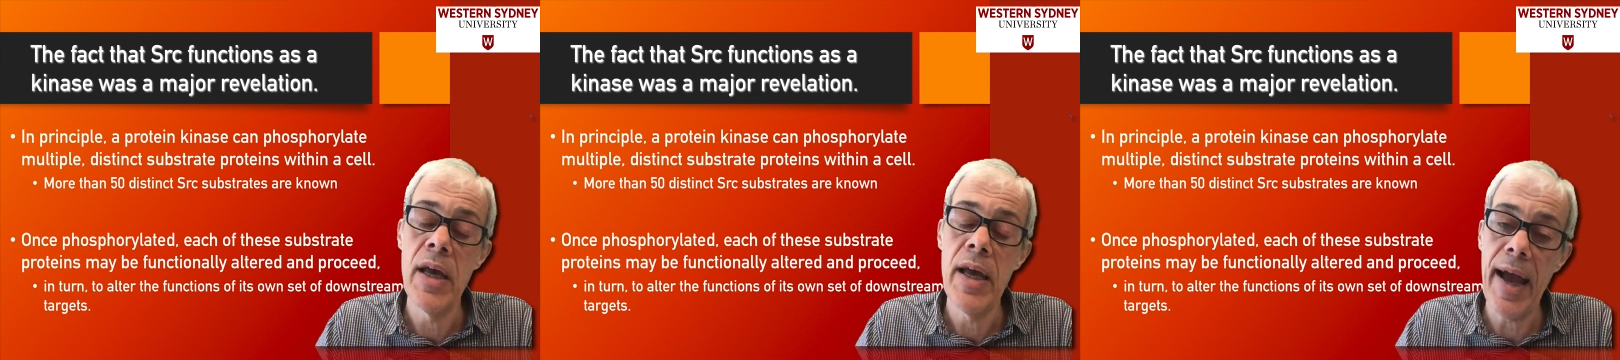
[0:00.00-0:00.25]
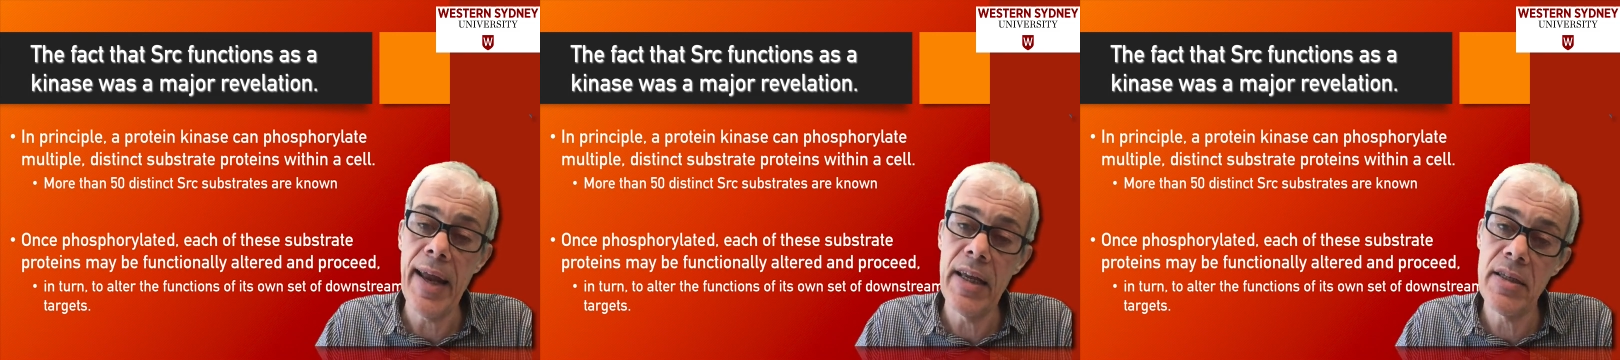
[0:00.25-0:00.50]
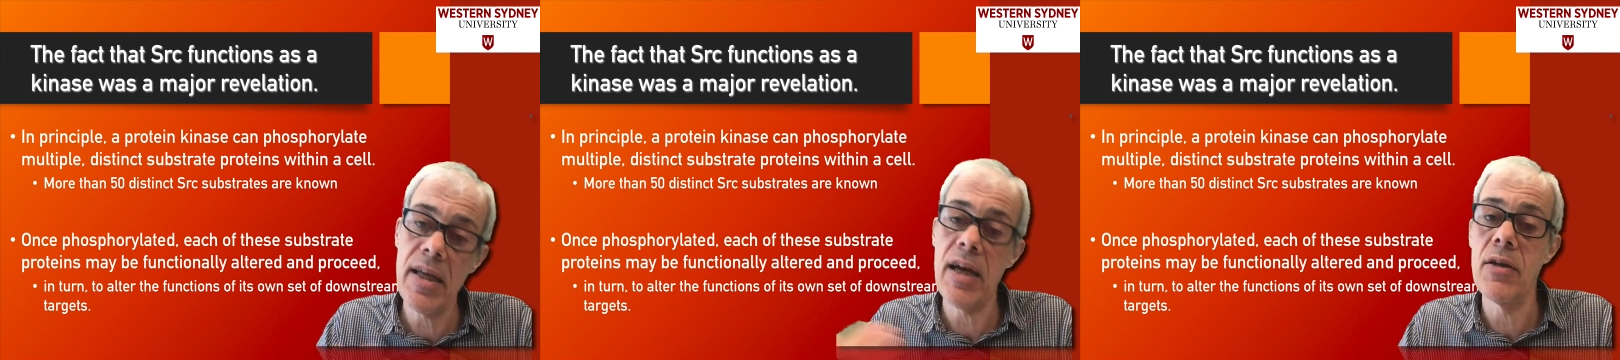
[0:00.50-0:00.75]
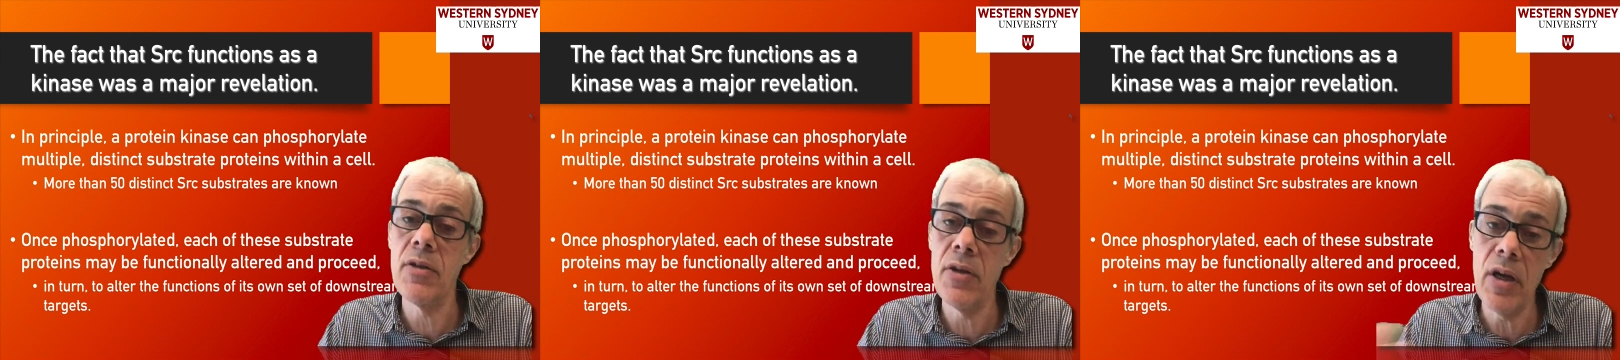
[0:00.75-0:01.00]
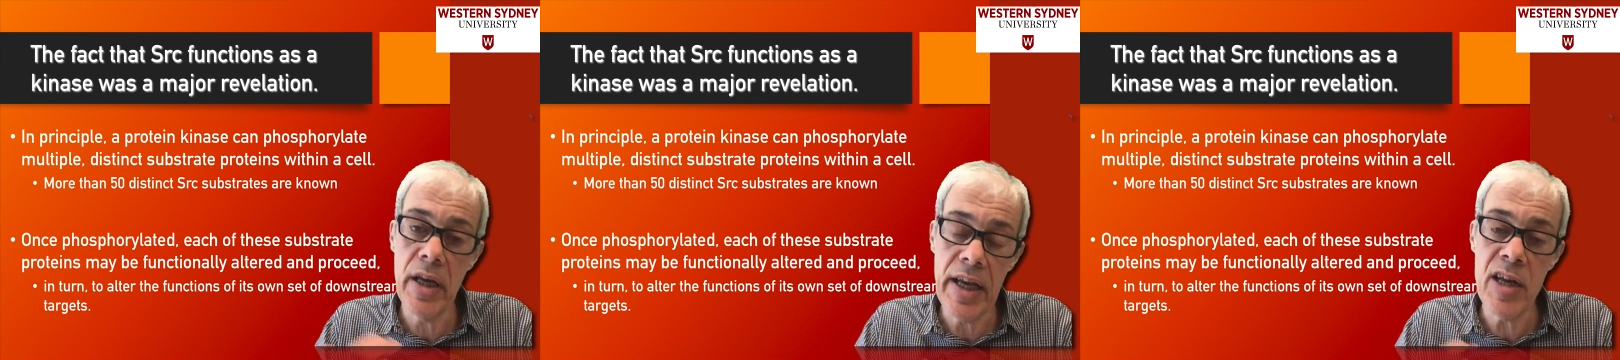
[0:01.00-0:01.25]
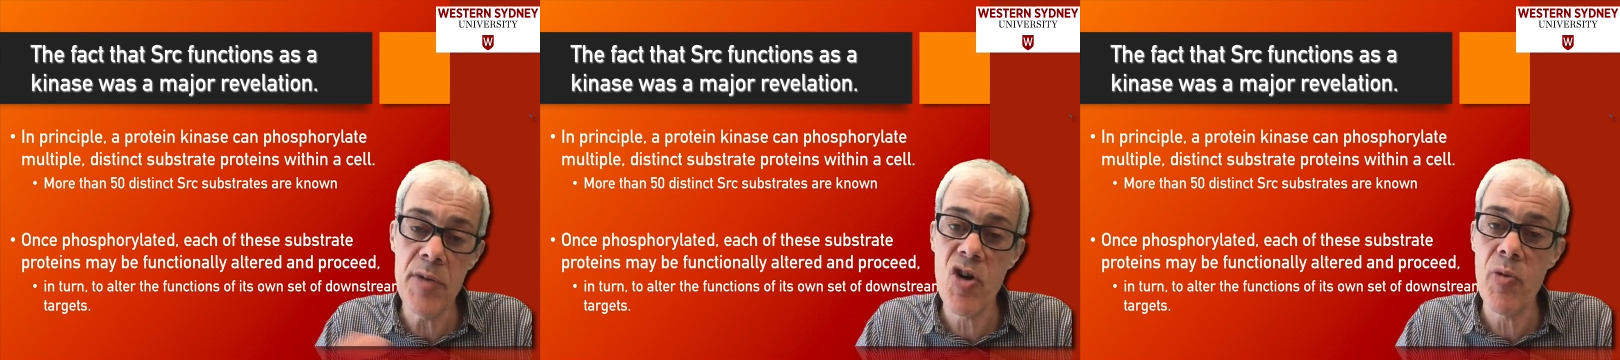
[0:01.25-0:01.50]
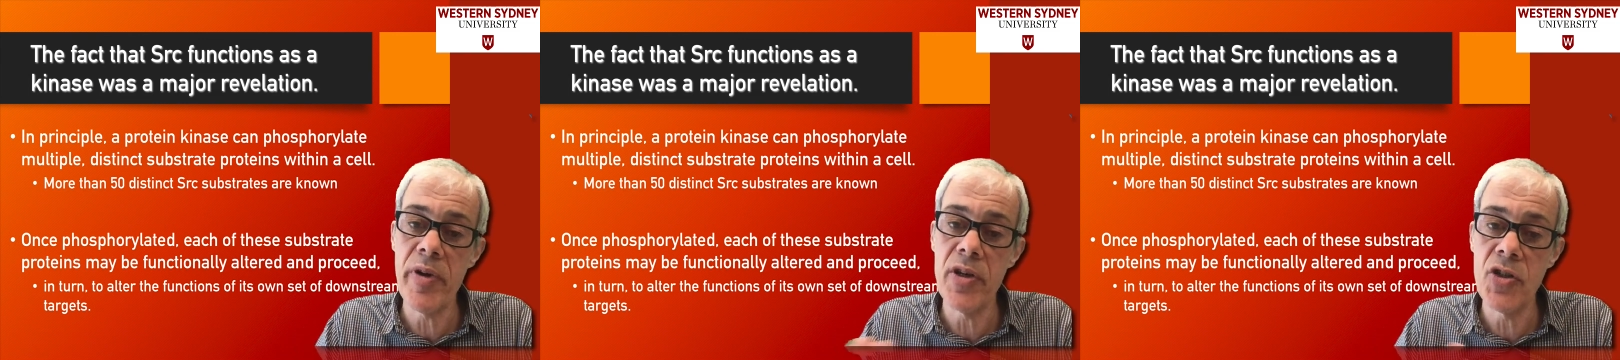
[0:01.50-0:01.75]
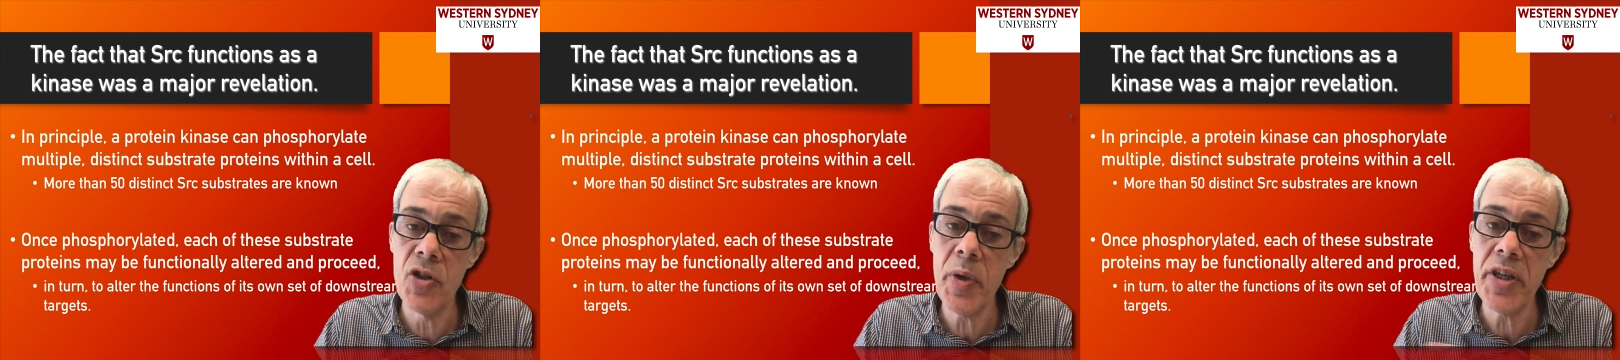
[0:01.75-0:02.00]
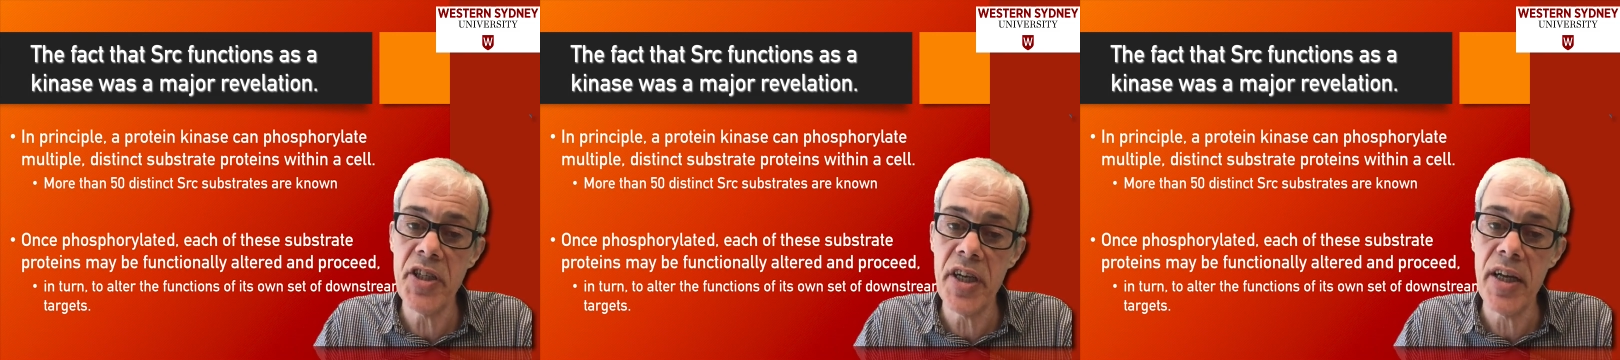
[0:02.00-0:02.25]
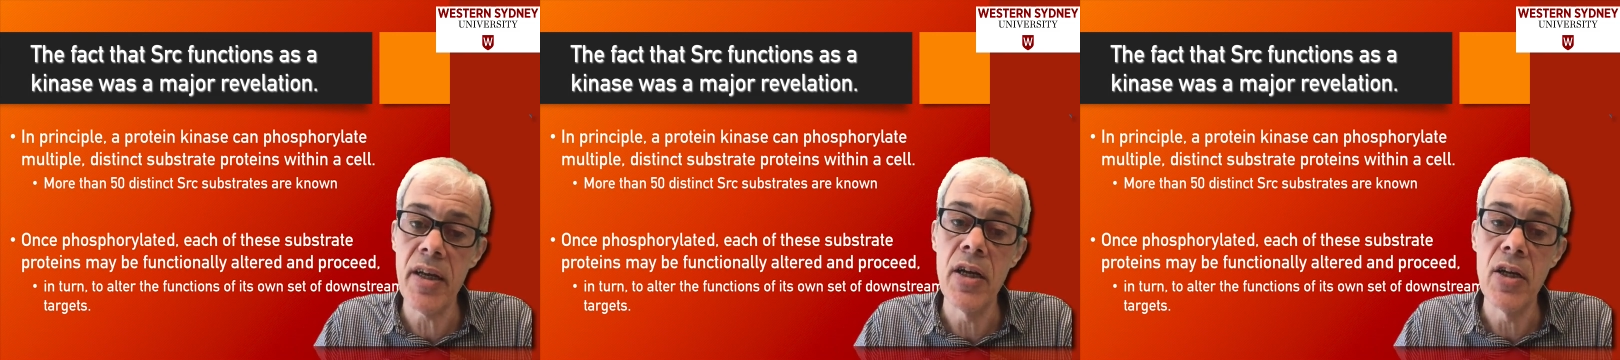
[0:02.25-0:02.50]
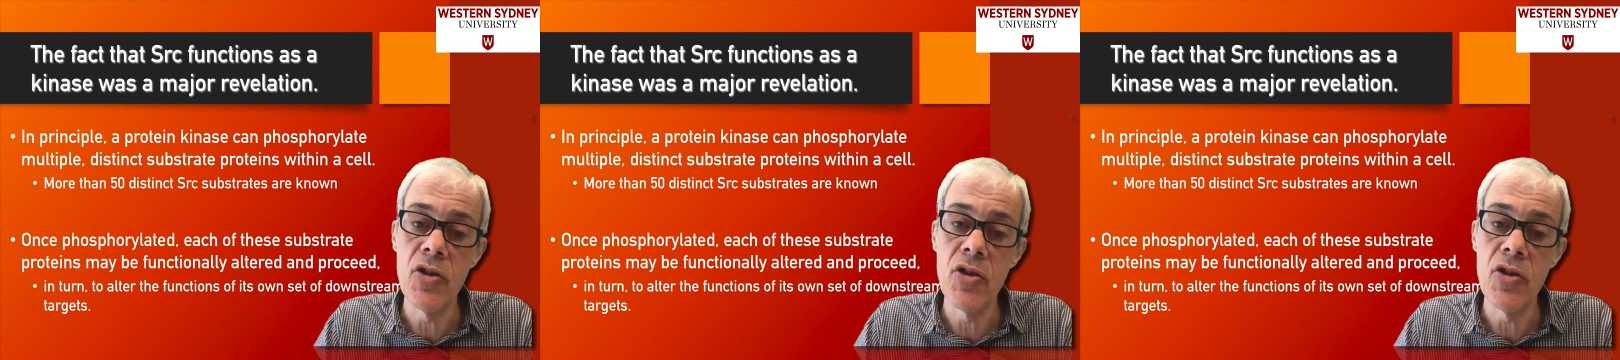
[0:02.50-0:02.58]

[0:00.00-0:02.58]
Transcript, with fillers: and it's that inappropriate switching